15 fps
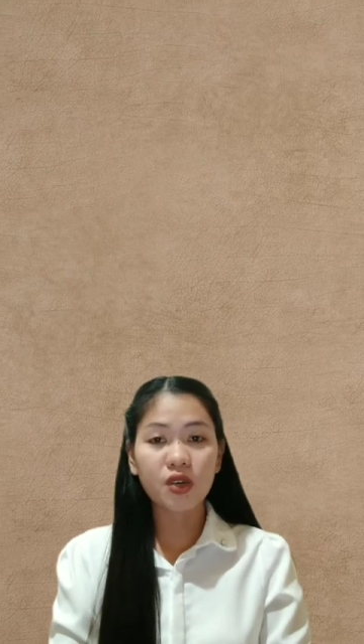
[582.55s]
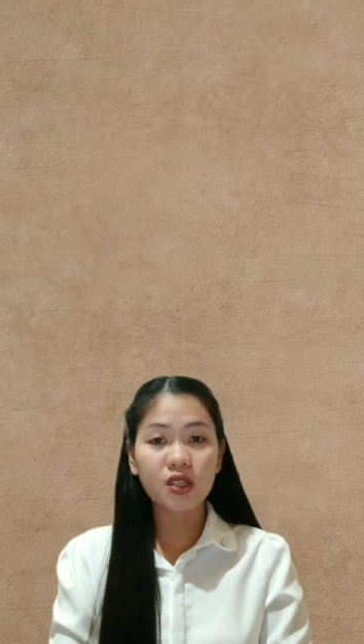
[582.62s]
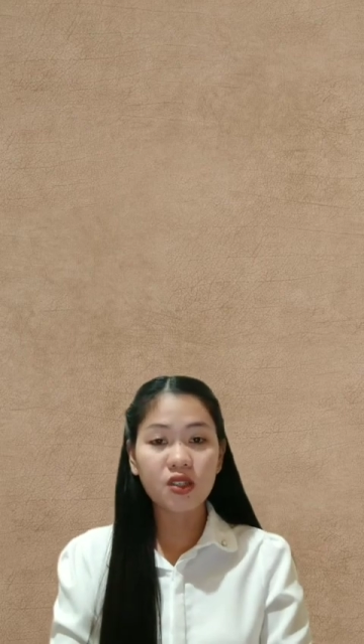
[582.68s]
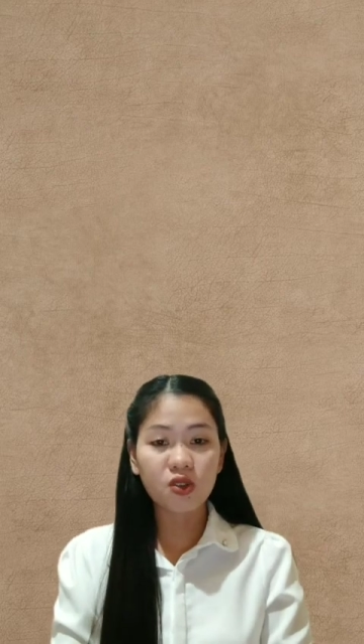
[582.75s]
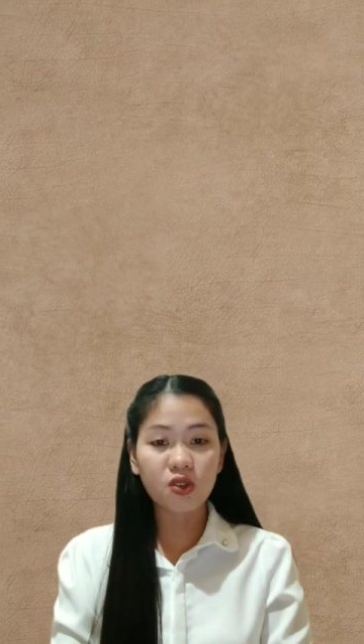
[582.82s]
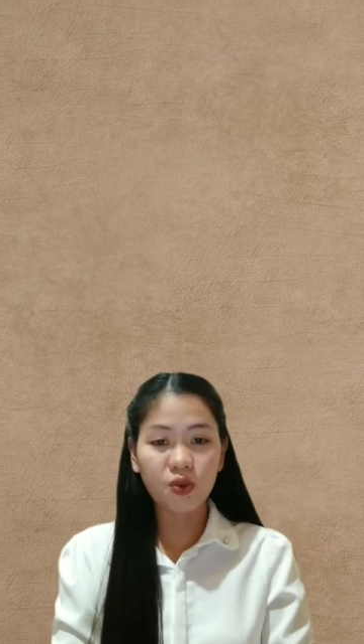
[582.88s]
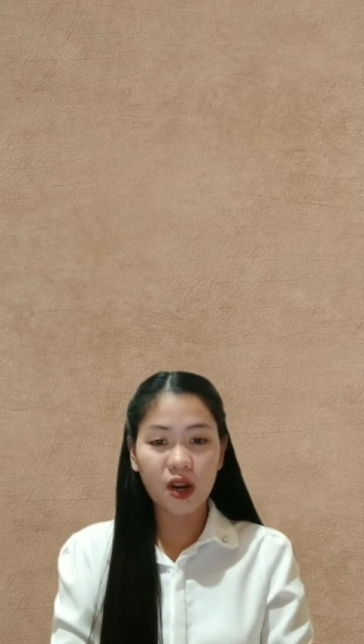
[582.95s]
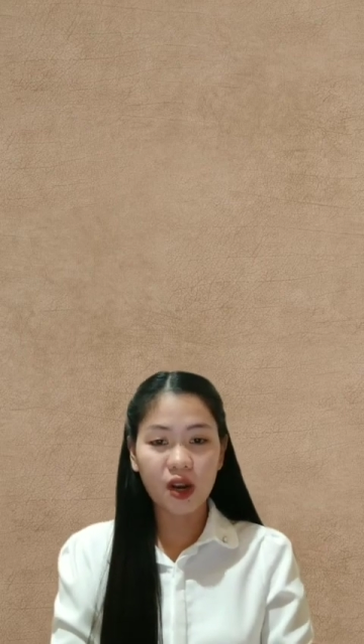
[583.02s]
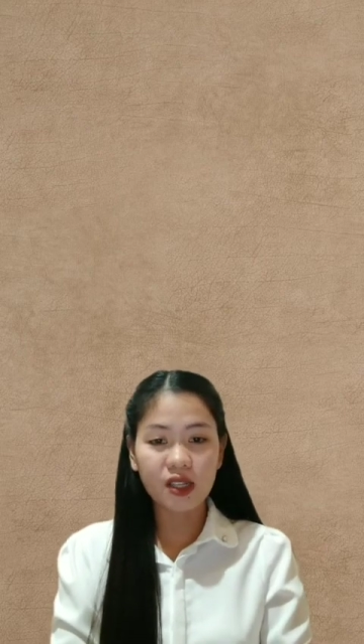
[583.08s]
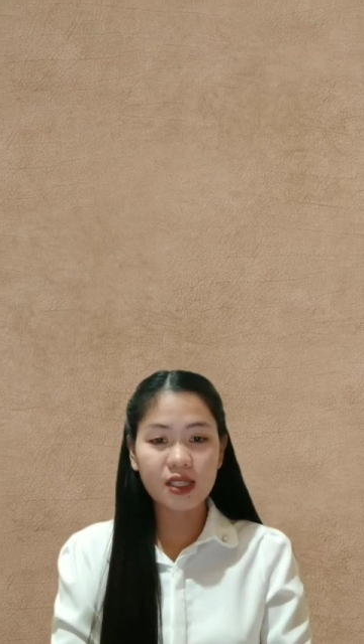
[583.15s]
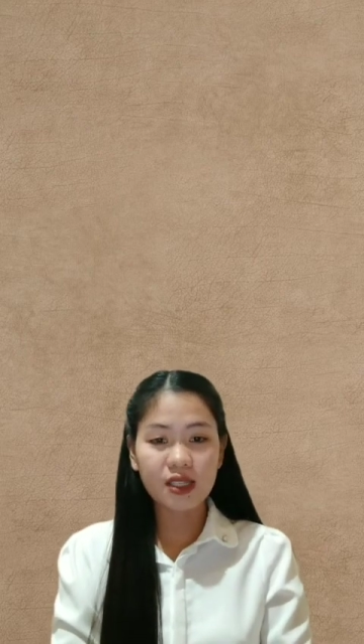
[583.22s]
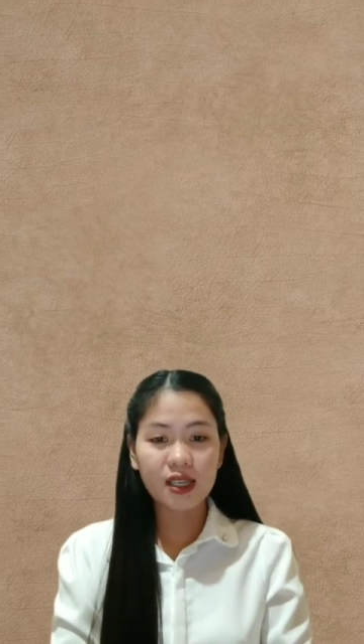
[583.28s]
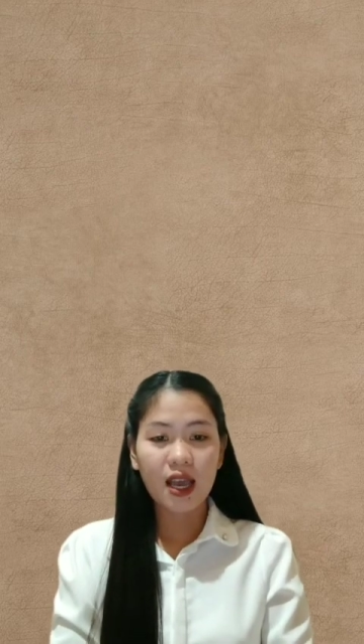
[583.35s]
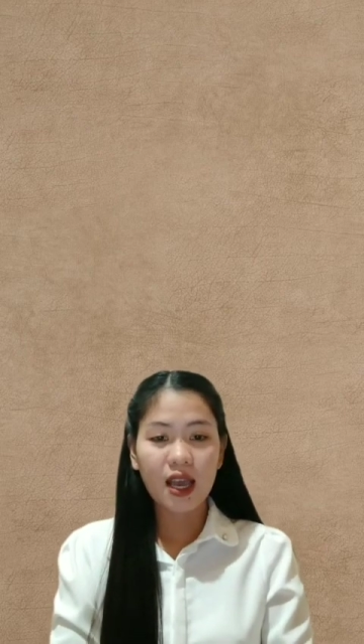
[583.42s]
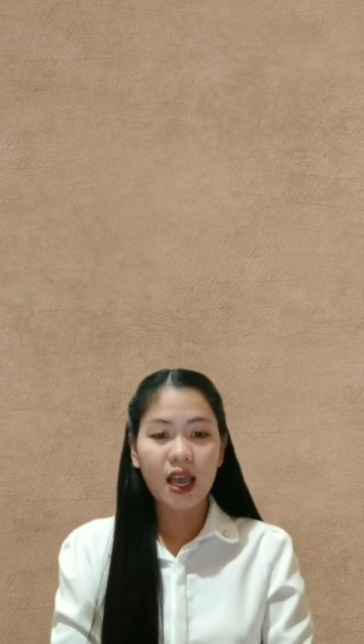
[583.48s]

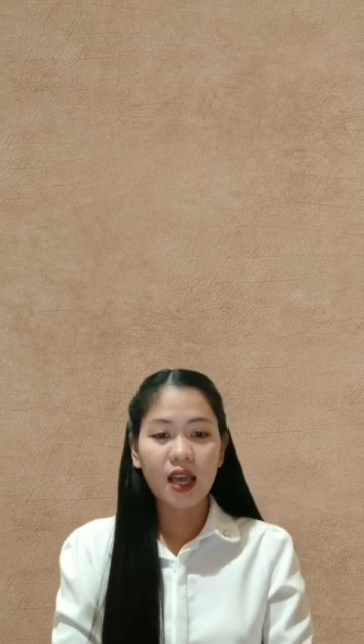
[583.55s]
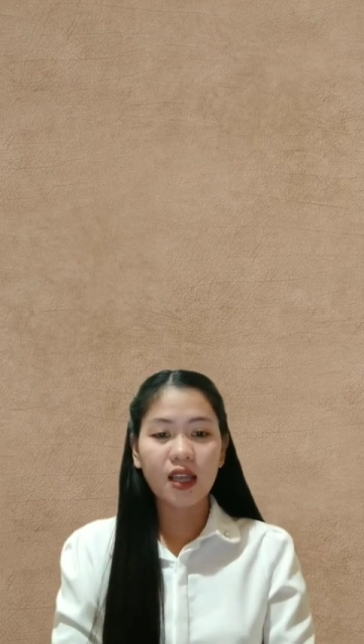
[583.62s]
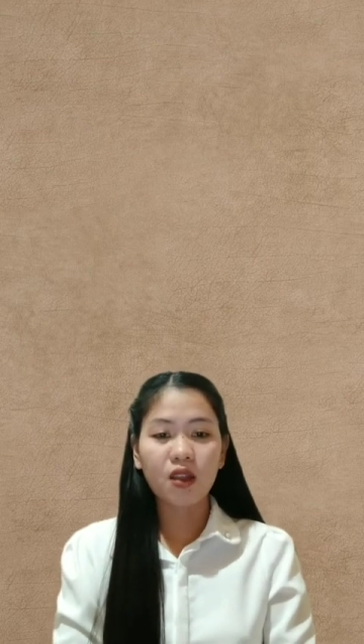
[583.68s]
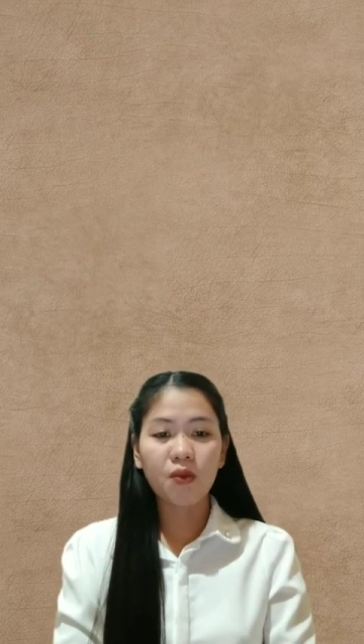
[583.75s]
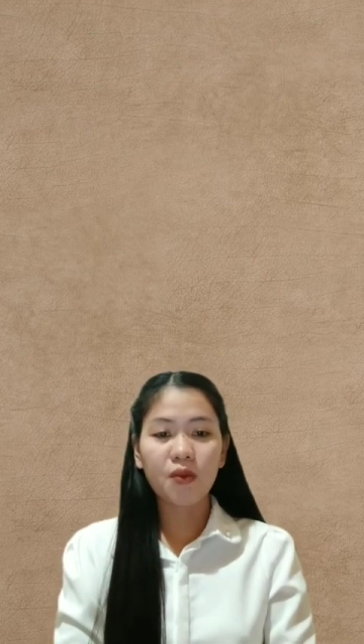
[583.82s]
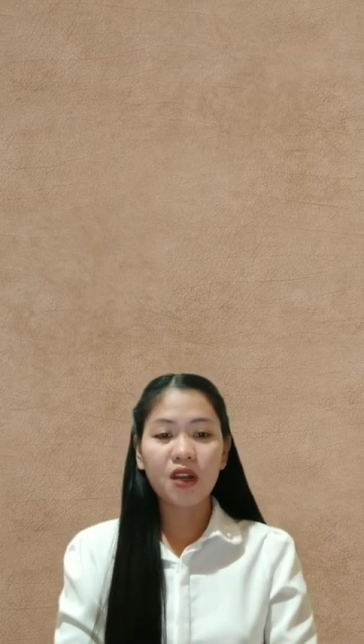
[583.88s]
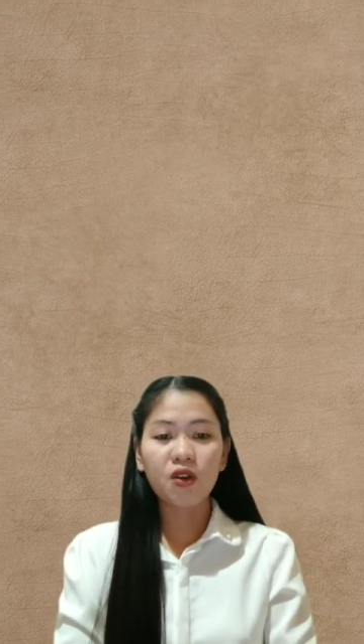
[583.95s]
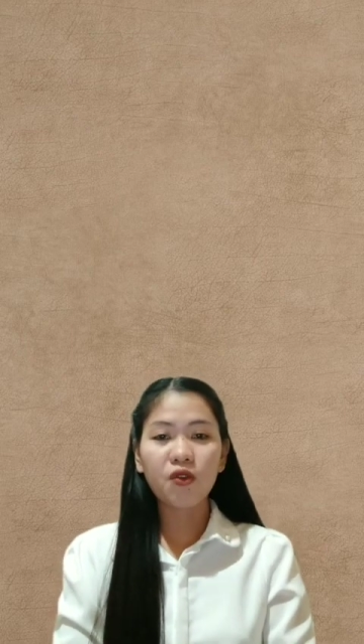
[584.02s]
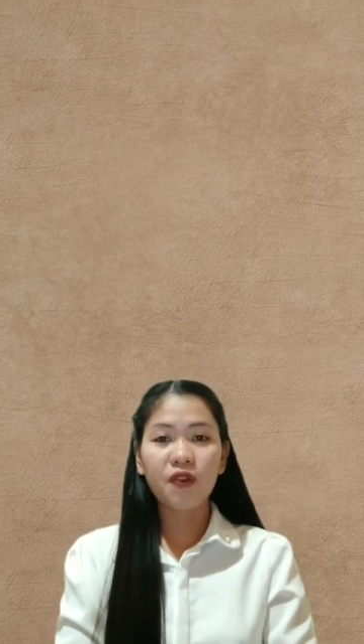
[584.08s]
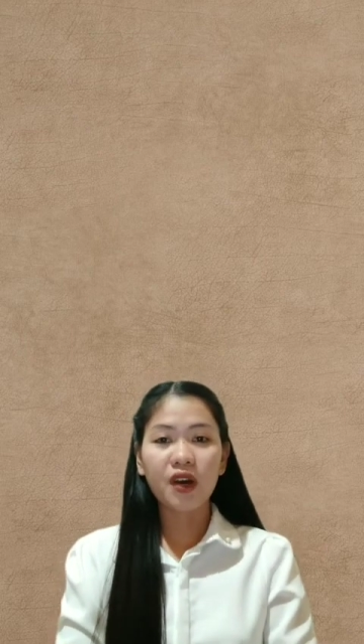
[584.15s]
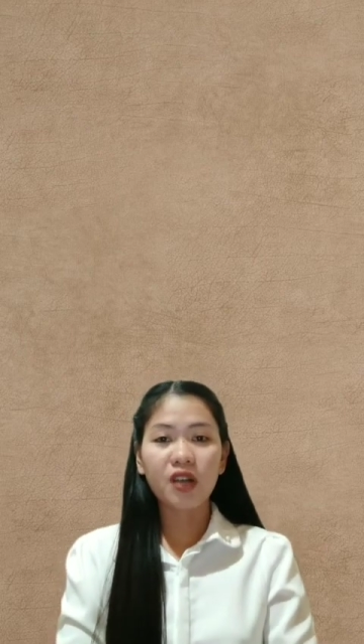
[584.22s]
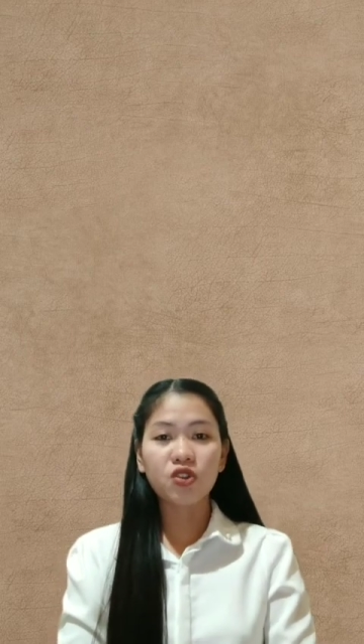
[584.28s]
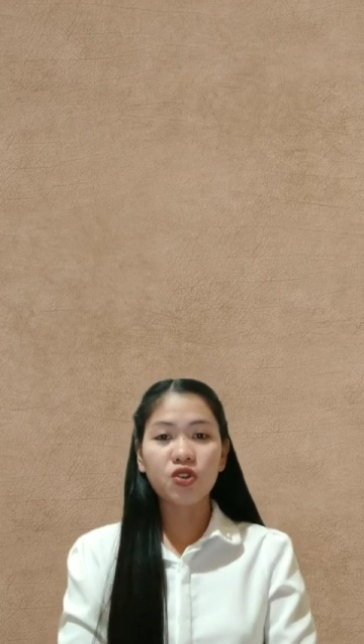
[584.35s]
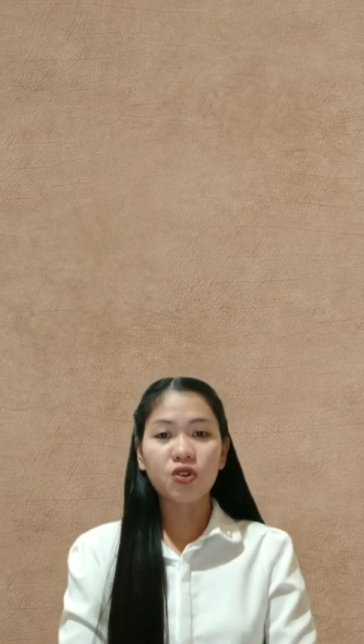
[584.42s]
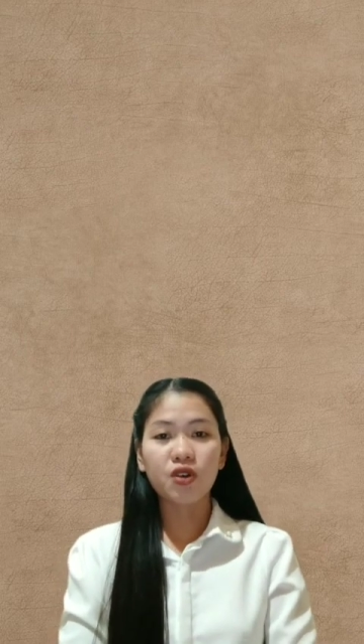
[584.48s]
restaurants and the
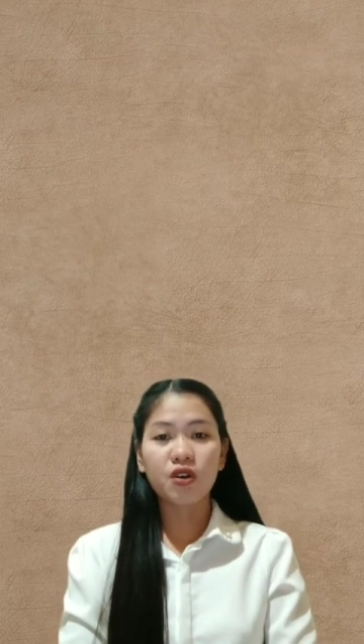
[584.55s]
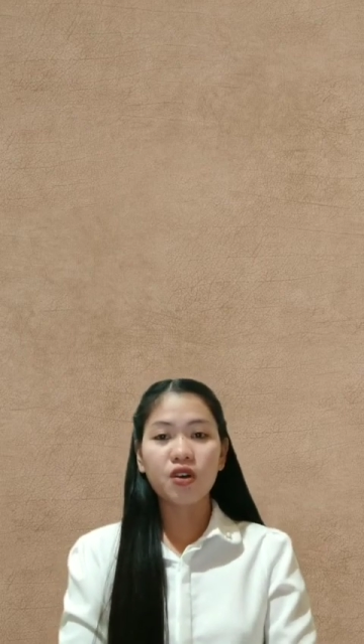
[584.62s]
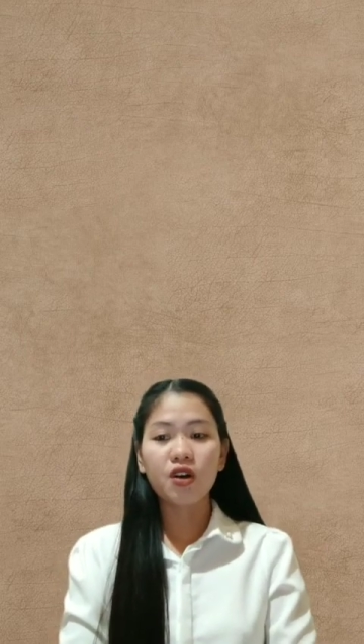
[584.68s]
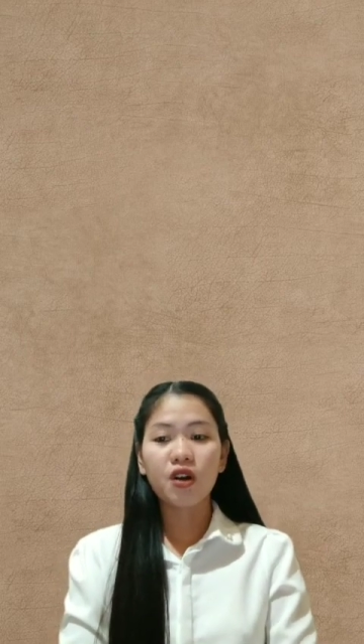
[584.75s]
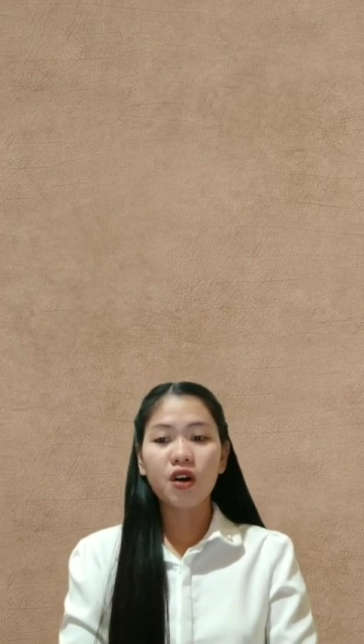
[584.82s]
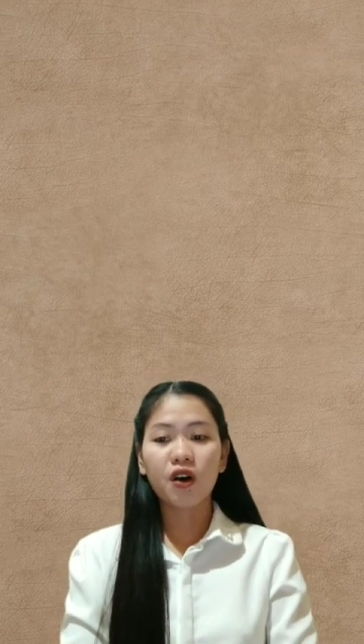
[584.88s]
manufacture